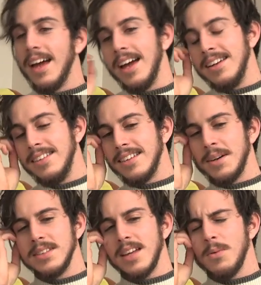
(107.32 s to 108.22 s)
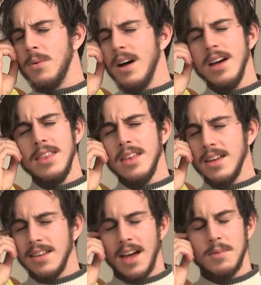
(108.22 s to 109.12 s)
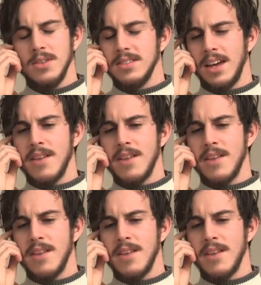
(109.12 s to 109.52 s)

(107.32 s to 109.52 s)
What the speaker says: And I was like, why are there camels